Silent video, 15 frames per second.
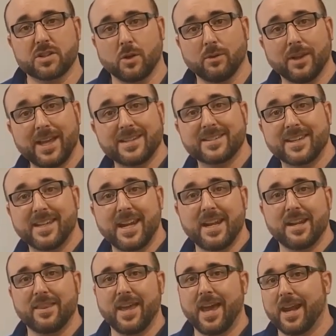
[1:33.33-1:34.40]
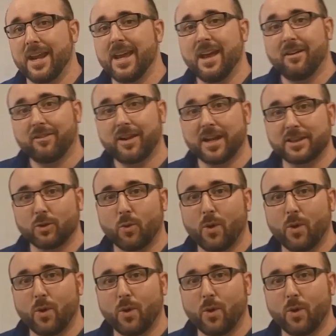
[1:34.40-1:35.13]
So let's get into that. Got the